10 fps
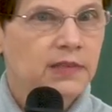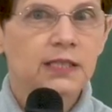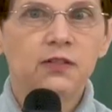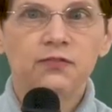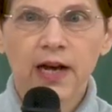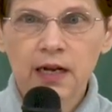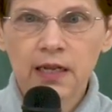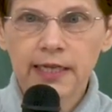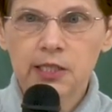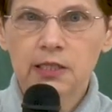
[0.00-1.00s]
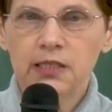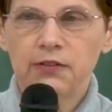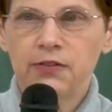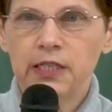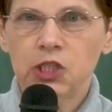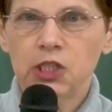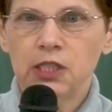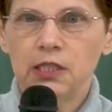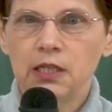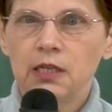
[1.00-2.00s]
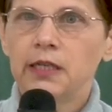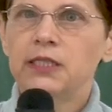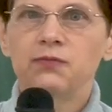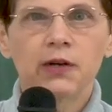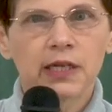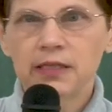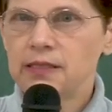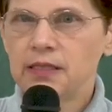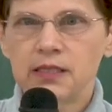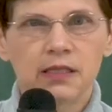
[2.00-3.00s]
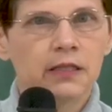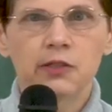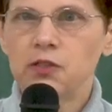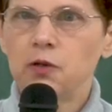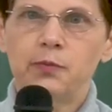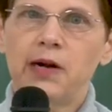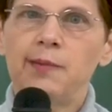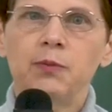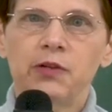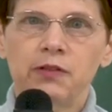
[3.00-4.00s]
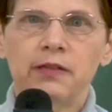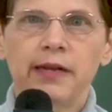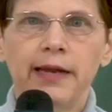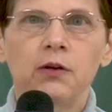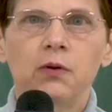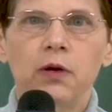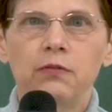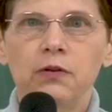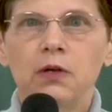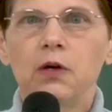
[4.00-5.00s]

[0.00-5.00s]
It's a phonological definition, and it's very consistent, and there's no problem with it that I know of.